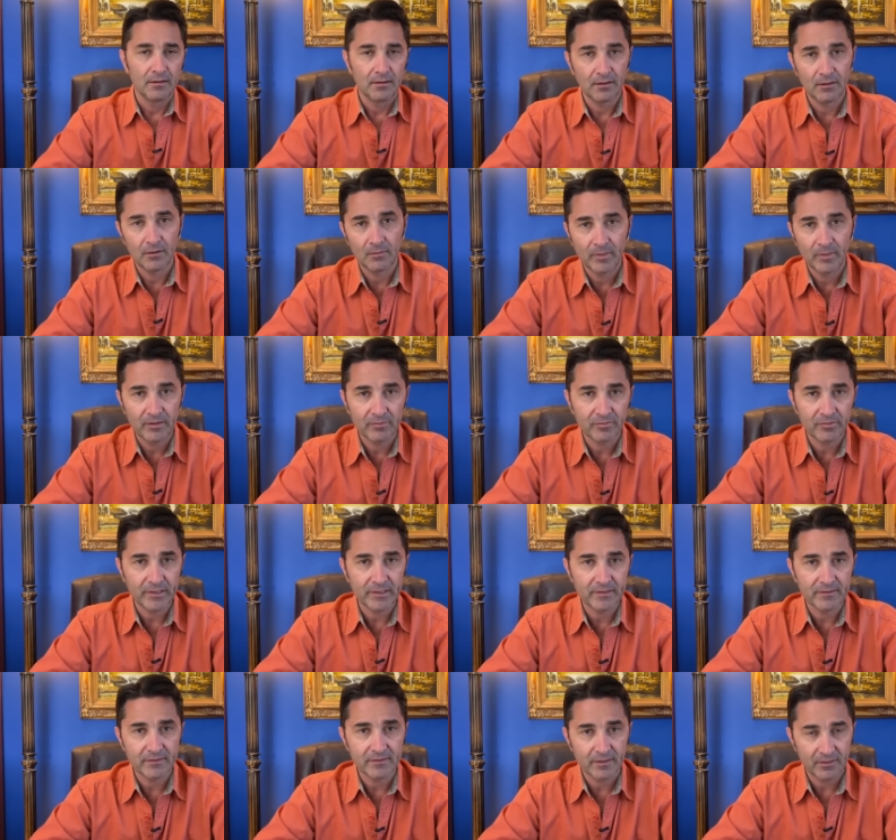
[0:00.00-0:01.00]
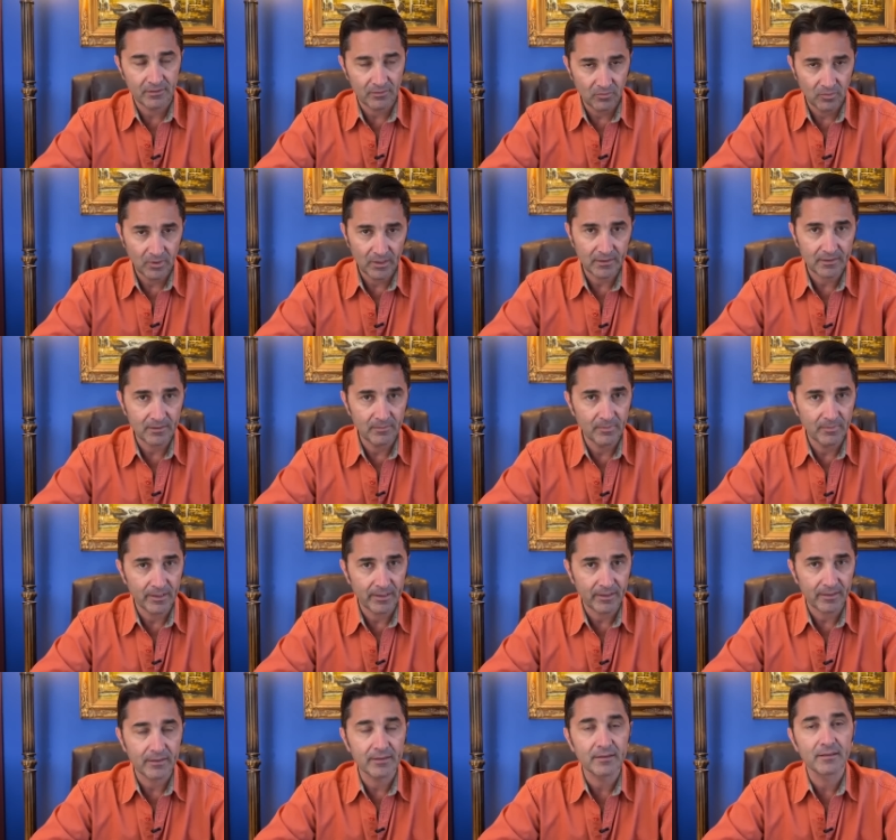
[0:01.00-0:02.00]
Hello, my friends, and welcome
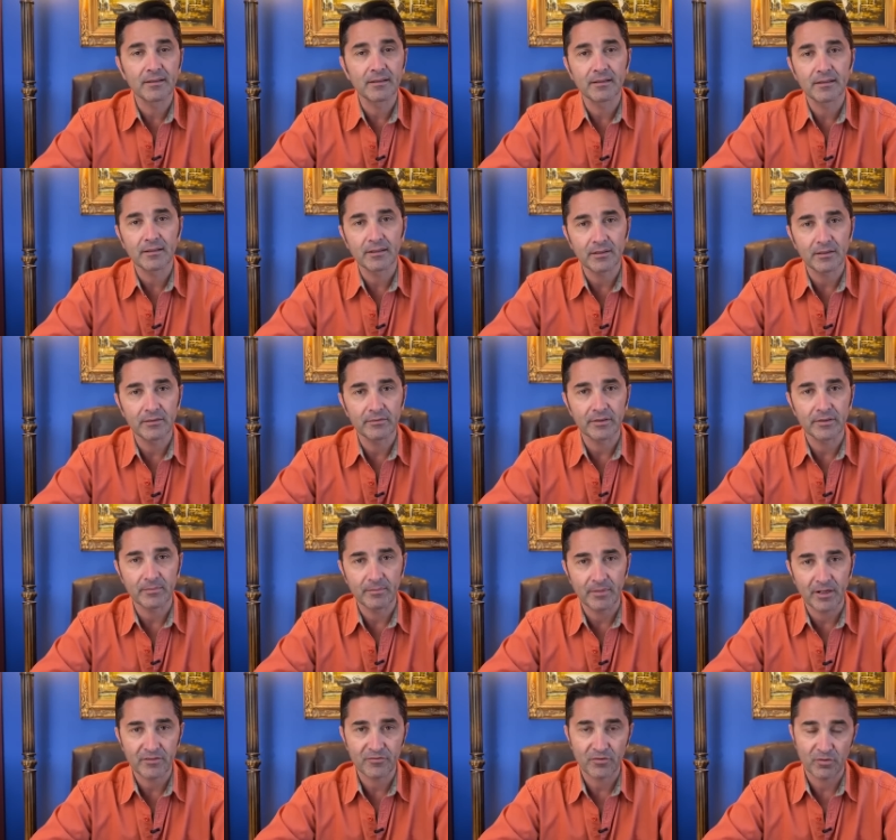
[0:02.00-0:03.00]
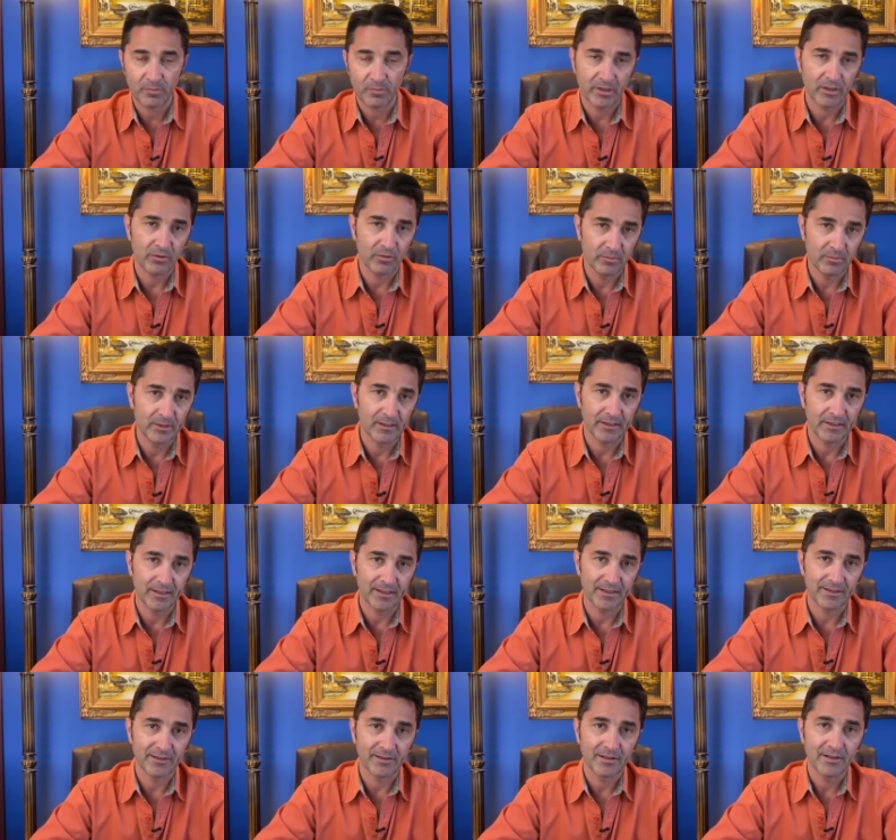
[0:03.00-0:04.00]
back. Thank you very much for being with me
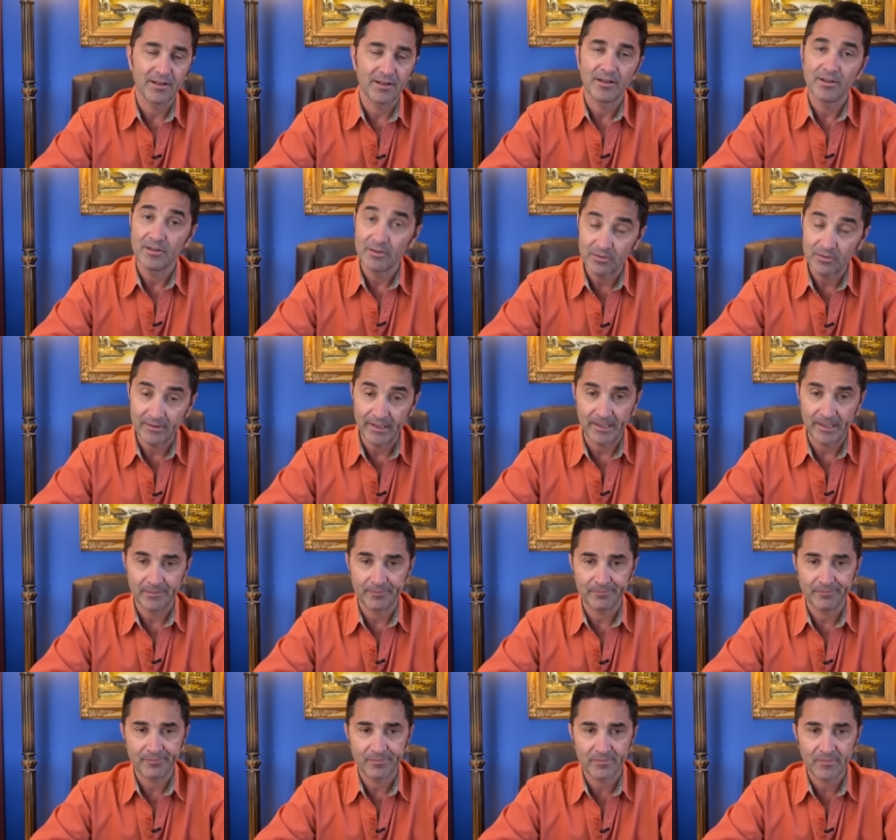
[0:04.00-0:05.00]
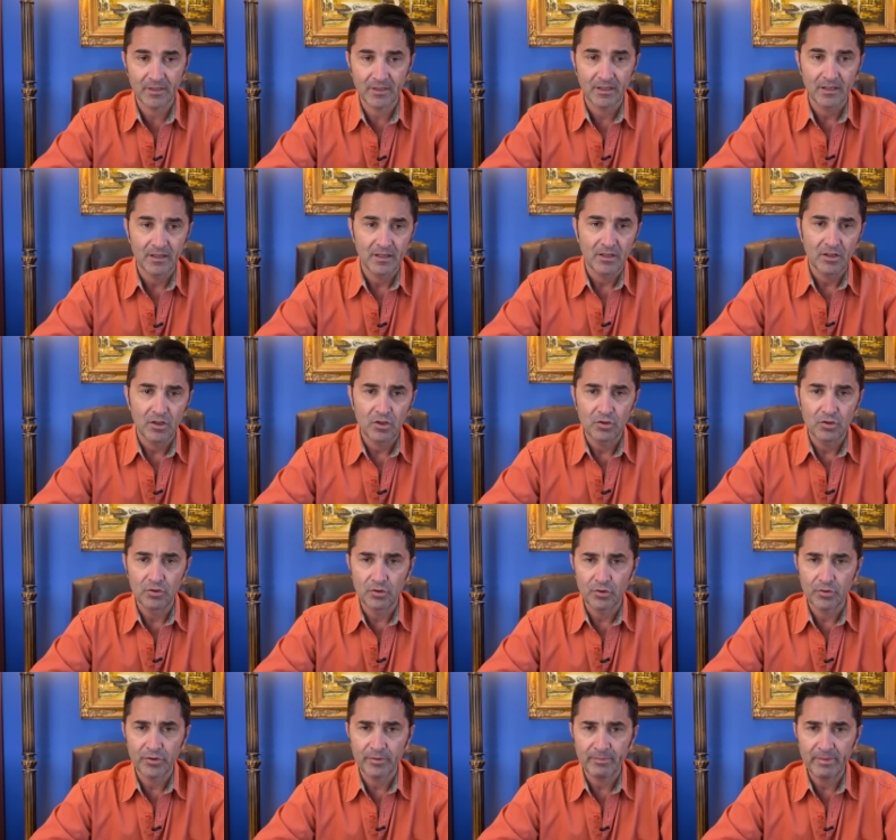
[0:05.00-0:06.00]
again today.
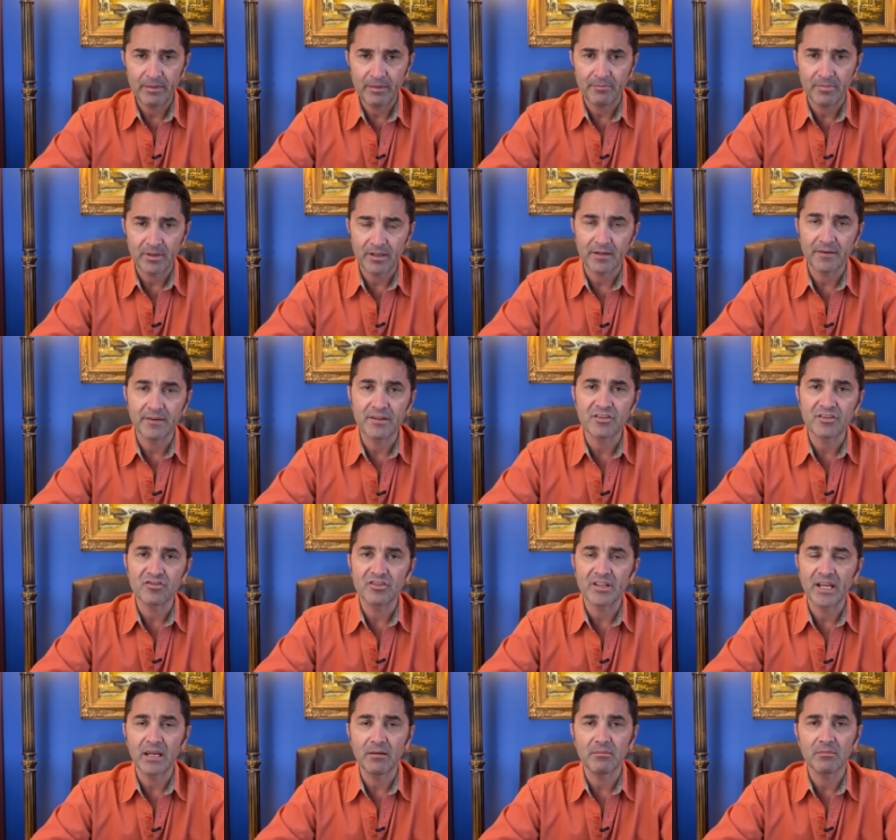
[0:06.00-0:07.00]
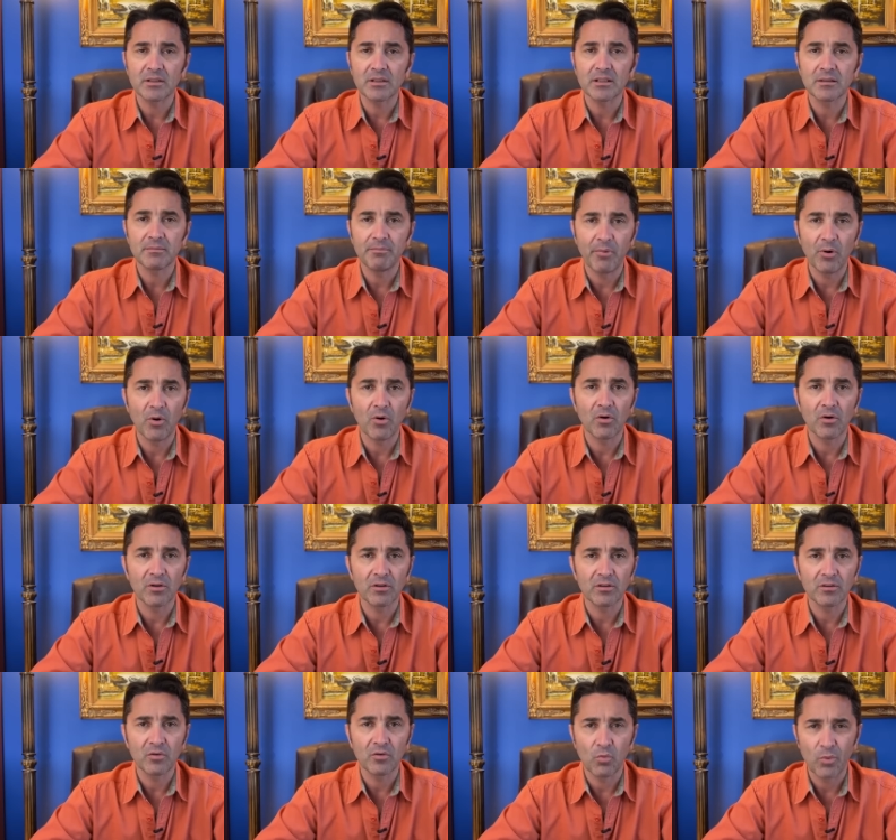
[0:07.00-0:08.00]
Do you remember this name,
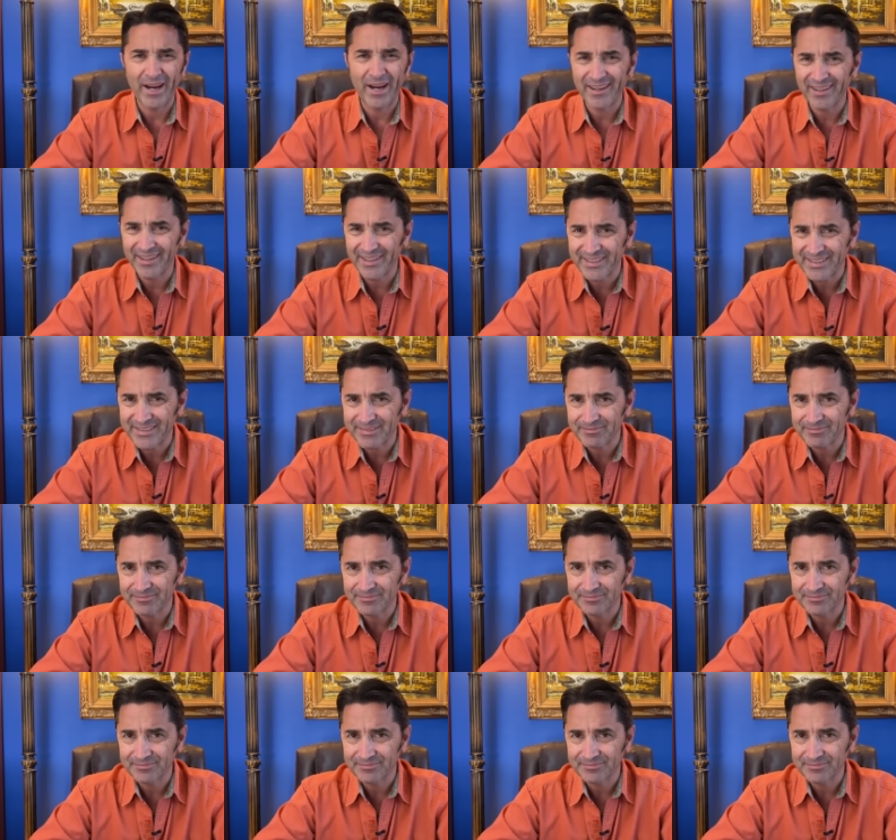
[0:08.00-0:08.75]
Paul Whelan?